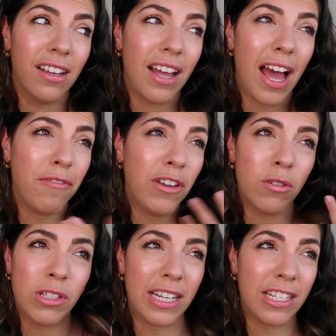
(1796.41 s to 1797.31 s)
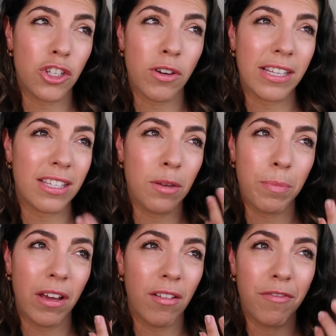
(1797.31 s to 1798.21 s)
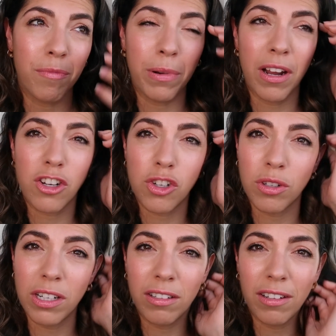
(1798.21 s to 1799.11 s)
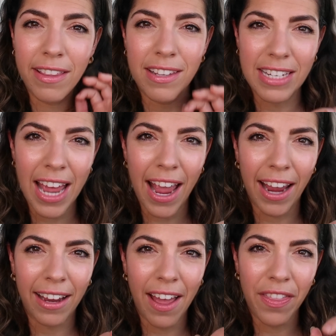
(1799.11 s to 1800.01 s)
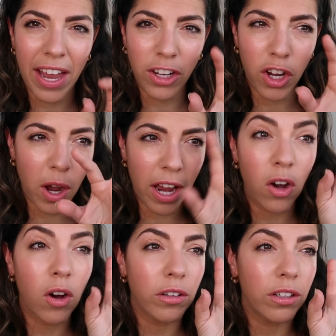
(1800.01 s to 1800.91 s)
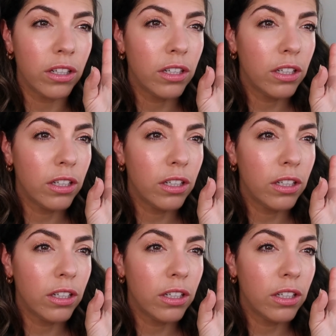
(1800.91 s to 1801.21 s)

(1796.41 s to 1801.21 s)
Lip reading: having your de-stress and a bit of blush on in the day and then going on